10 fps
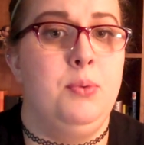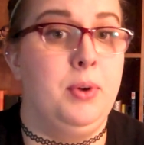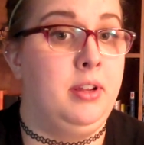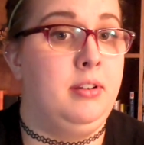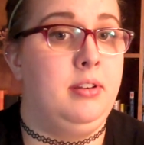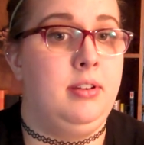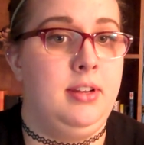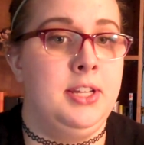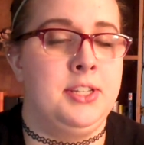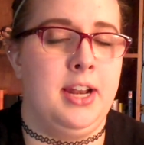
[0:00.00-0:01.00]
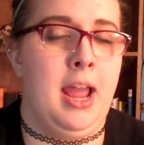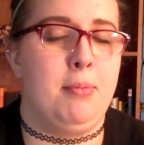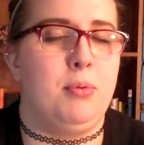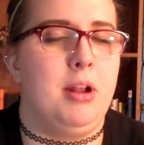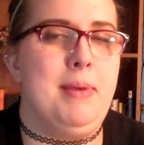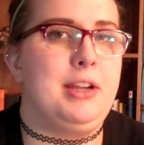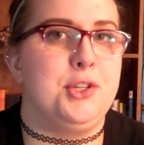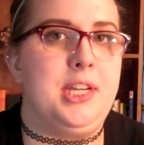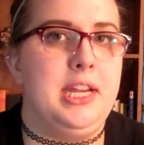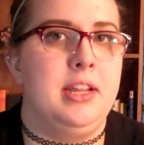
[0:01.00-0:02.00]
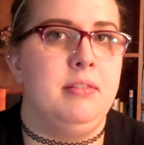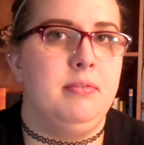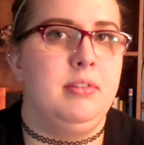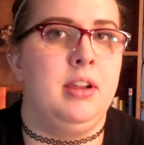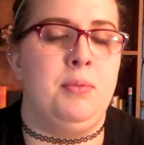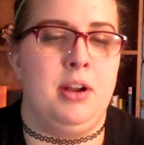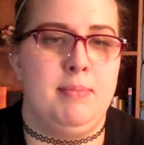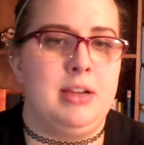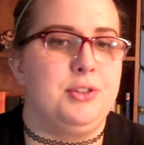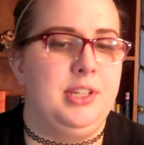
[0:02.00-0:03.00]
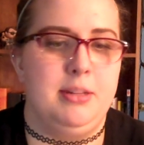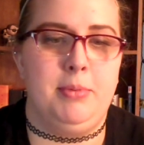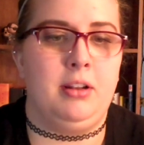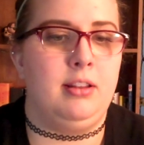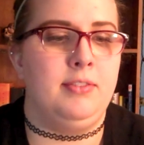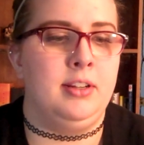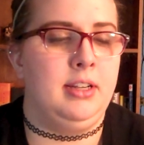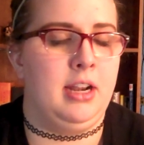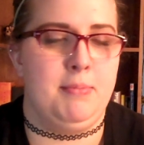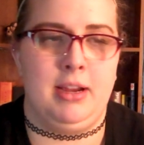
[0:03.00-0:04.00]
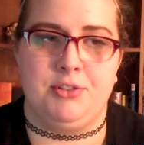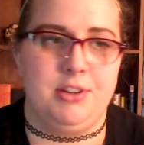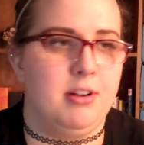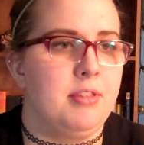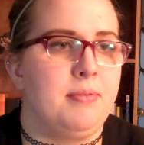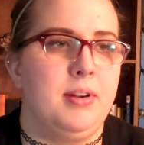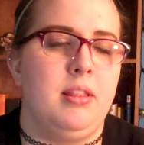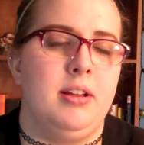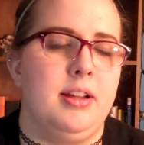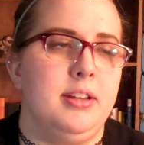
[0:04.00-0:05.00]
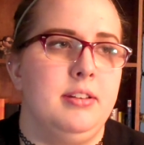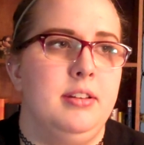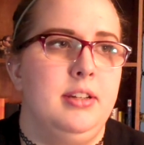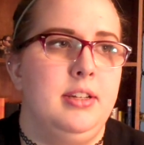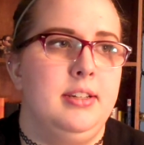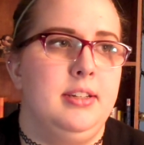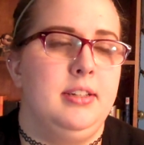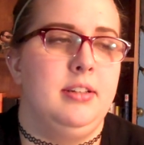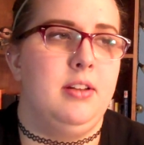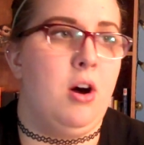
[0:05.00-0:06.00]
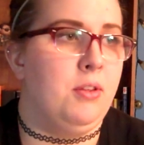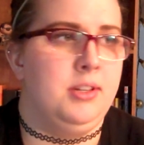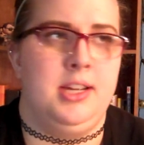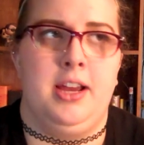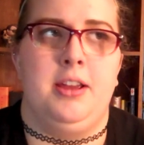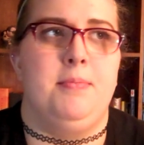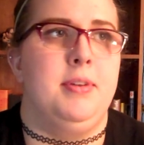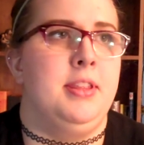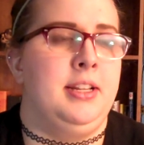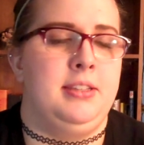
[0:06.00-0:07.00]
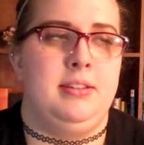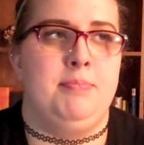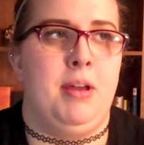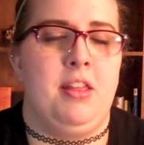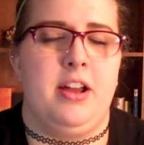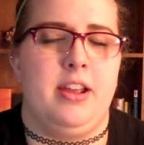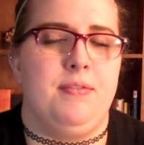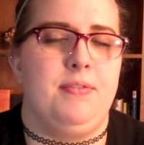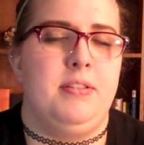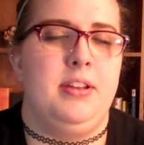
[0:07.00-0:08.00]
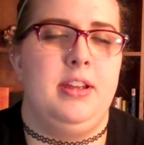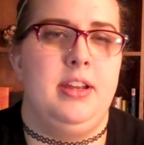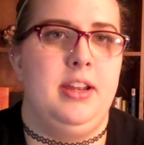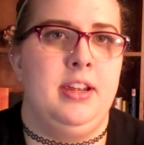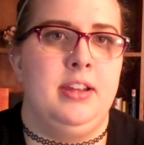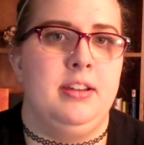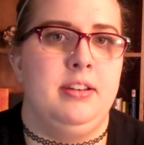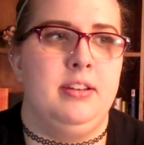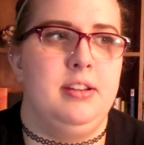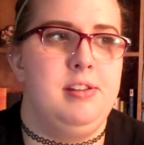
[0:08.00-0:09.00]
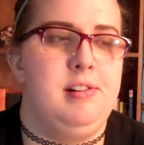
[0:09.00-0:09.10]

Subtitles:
what is going to happen when I'm actually in it, and when I'm actually in the middle of it, and I'm actually on the front line all the time, and that's my life. And